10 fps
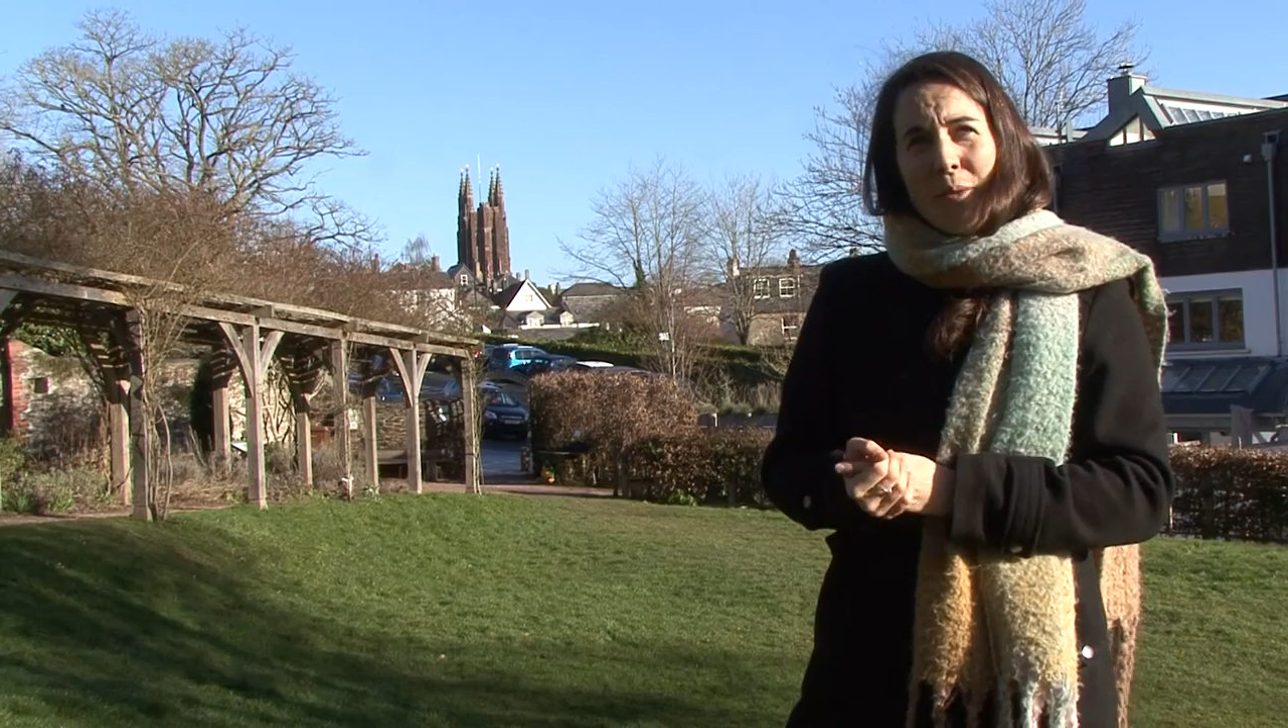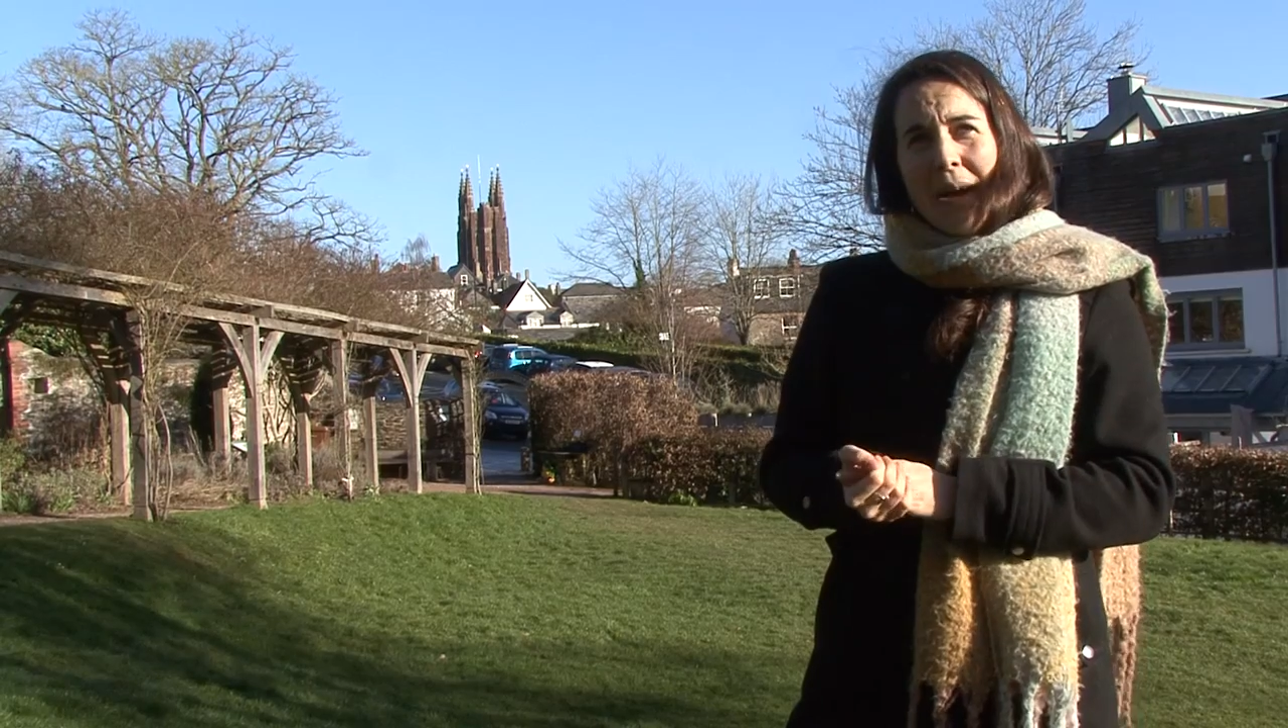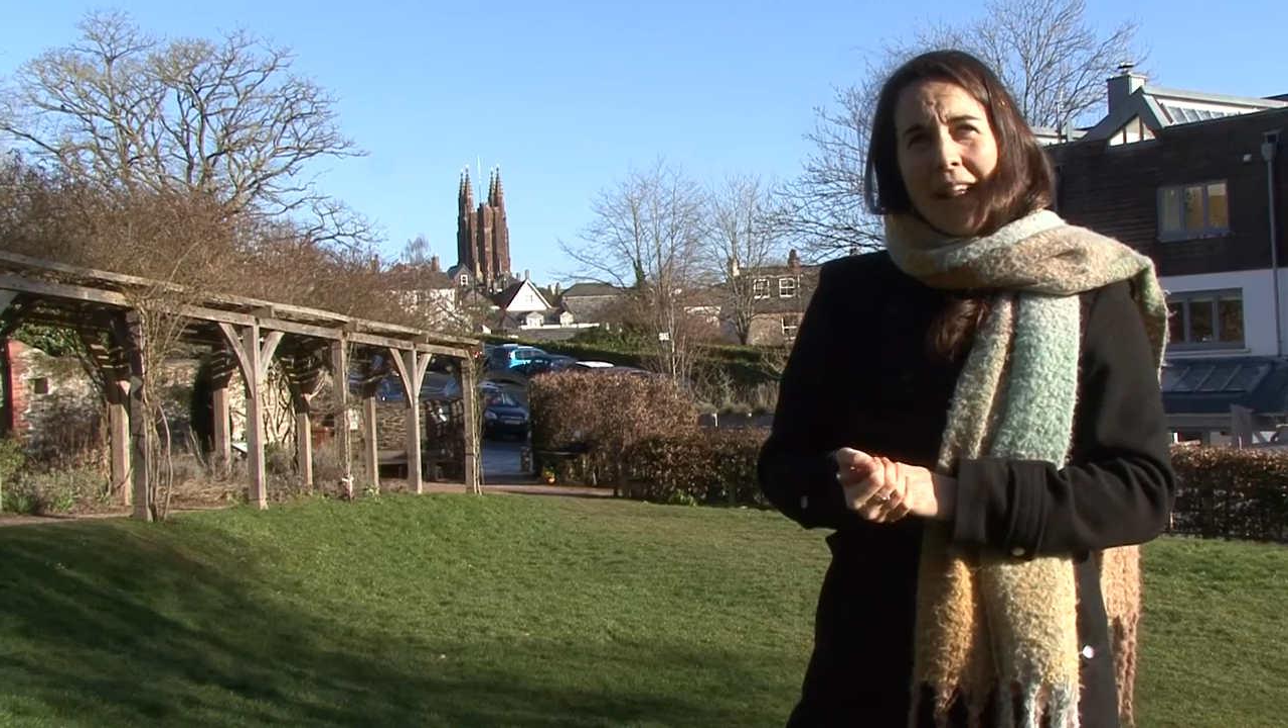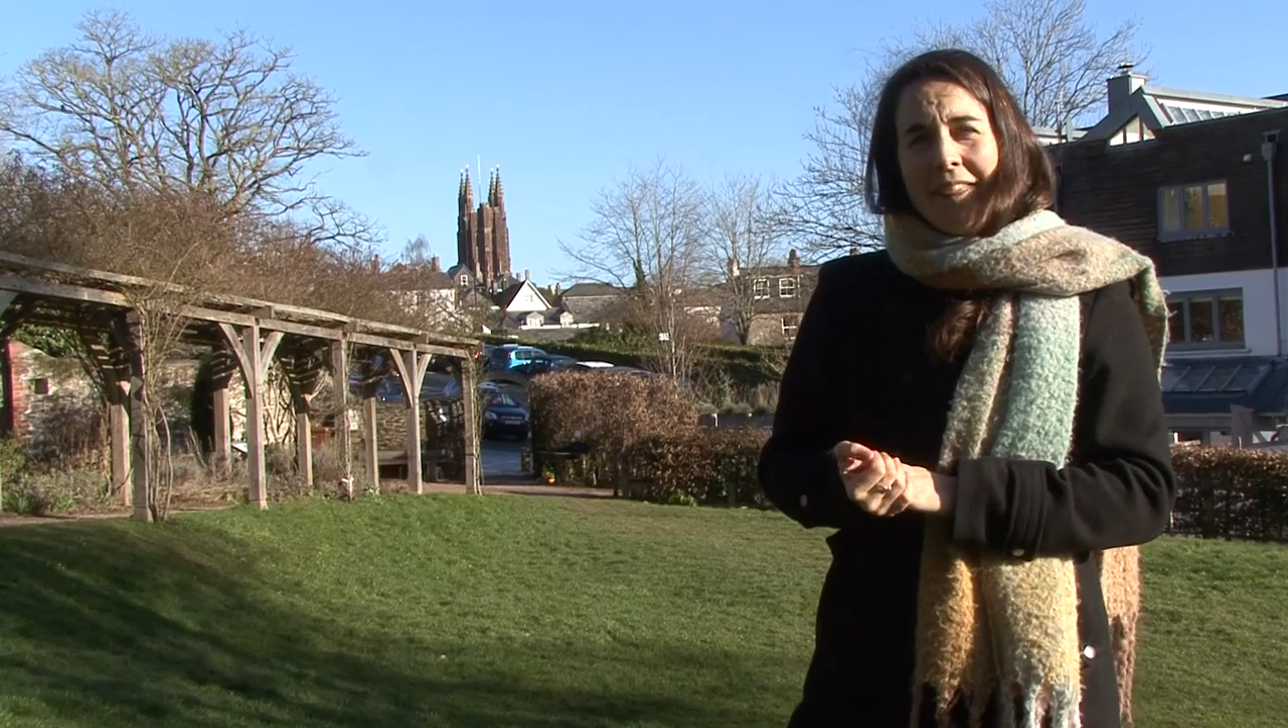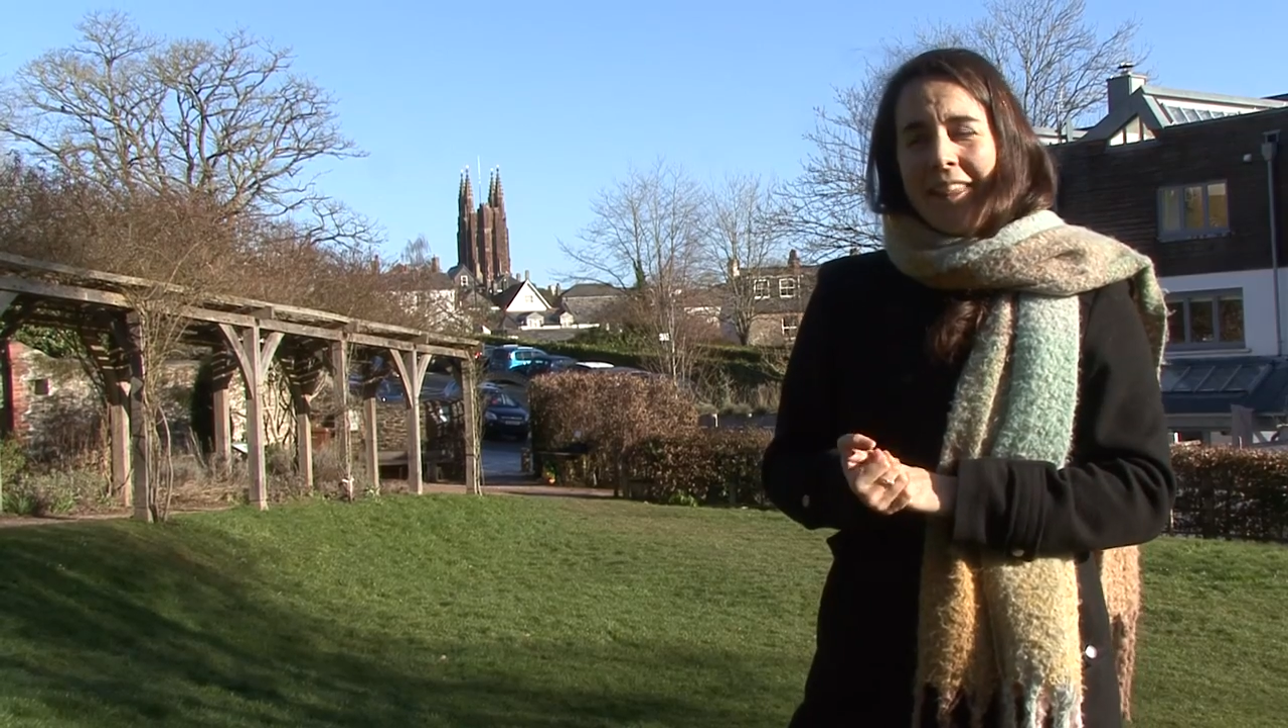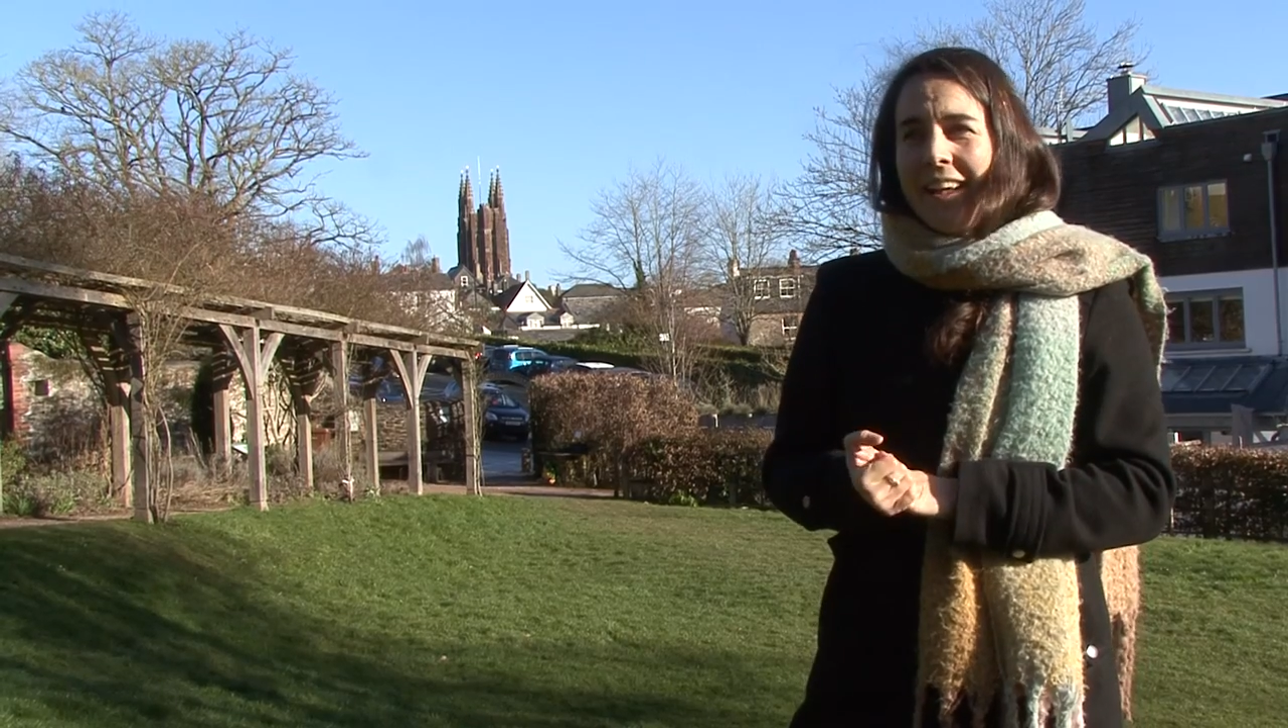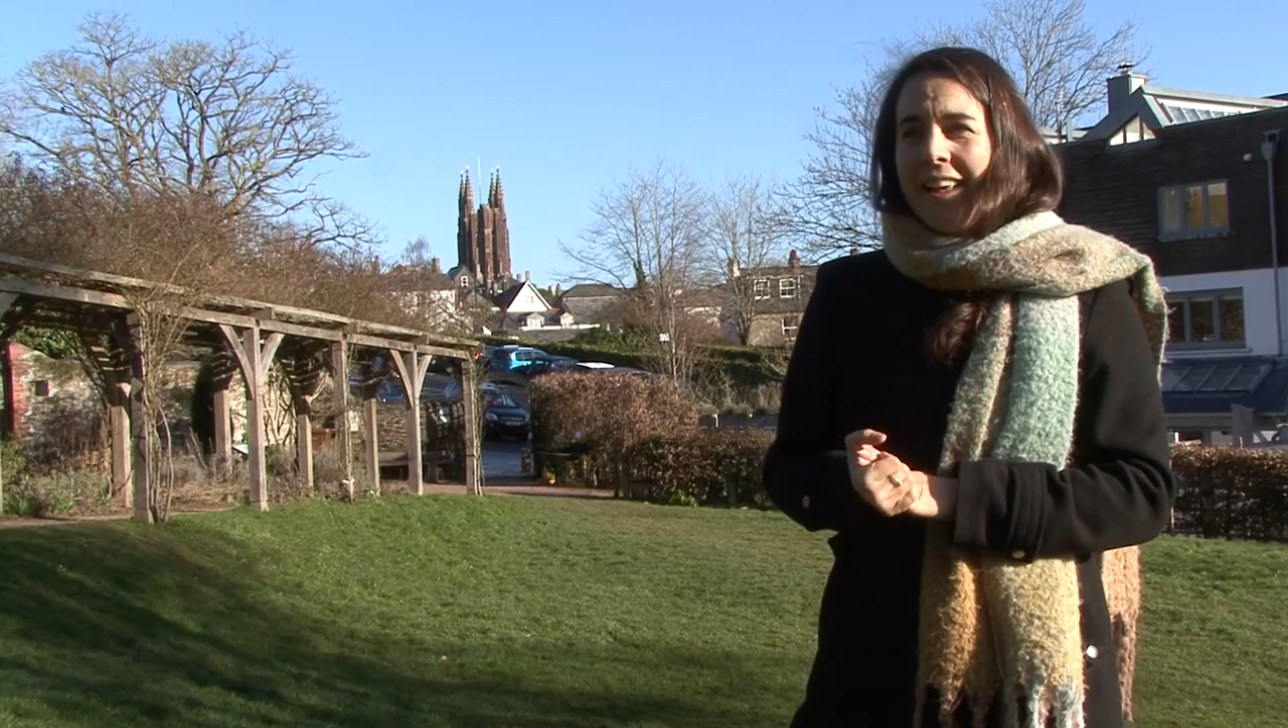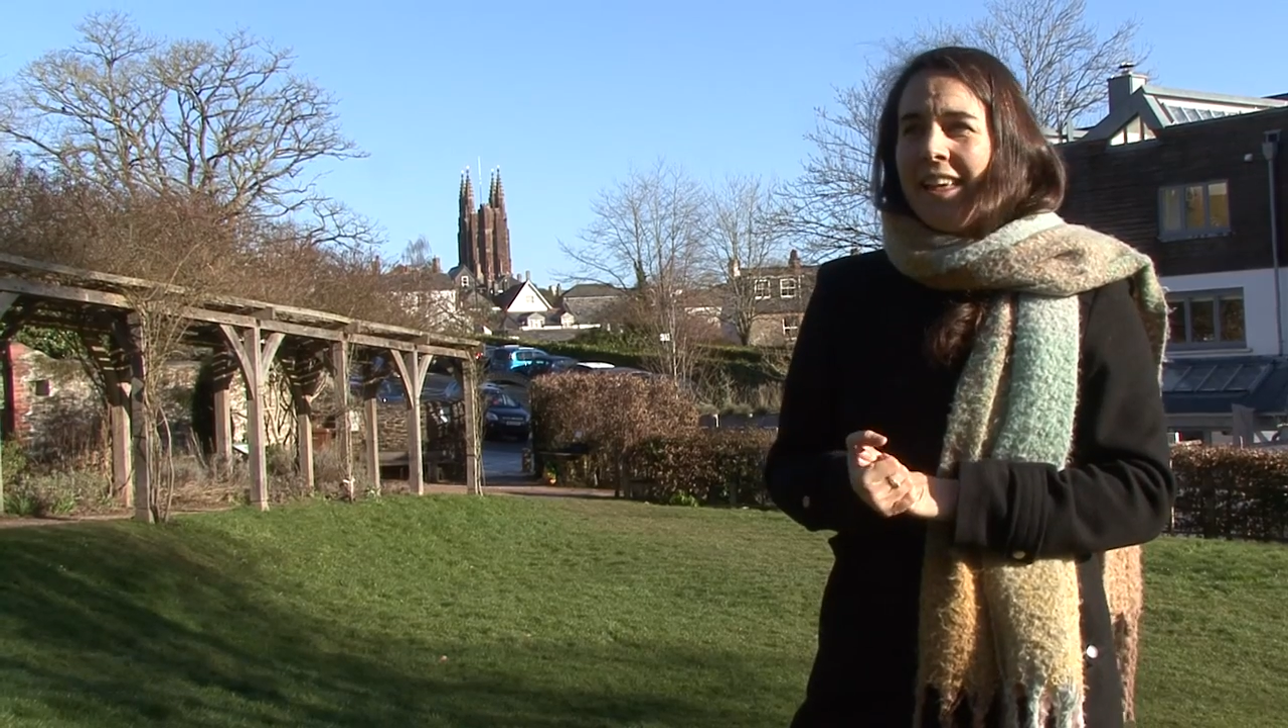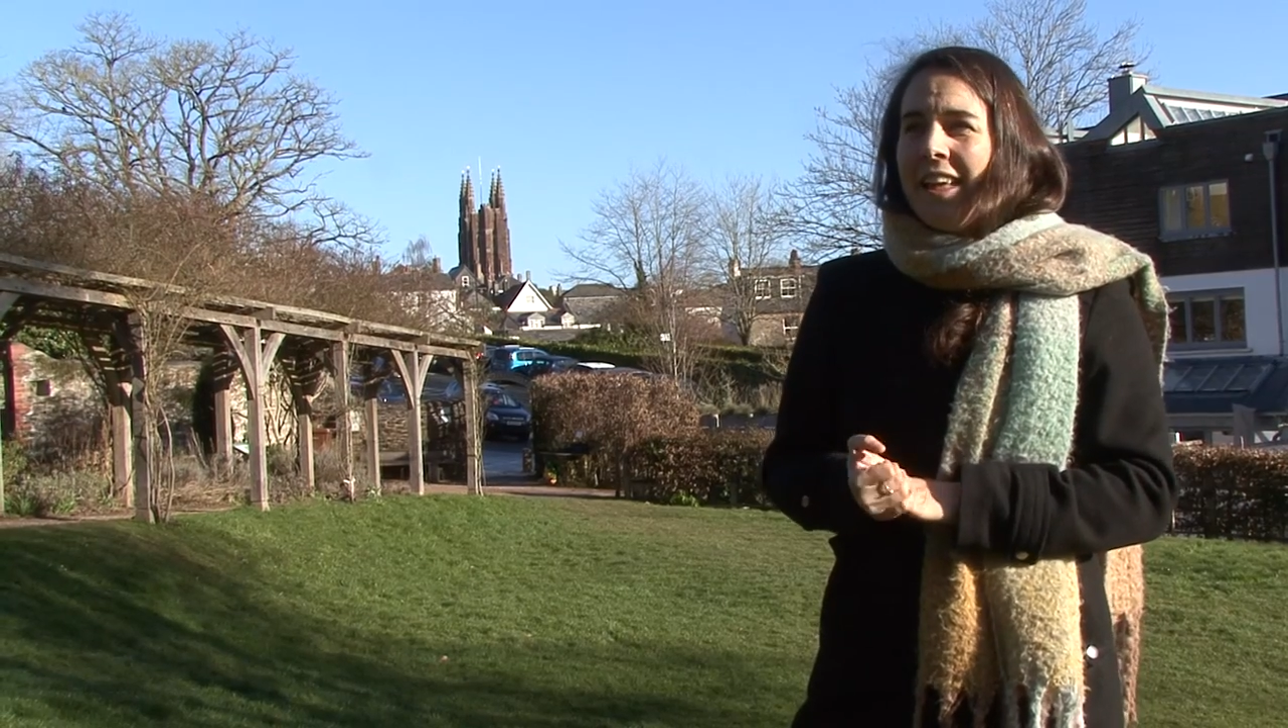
bad thing.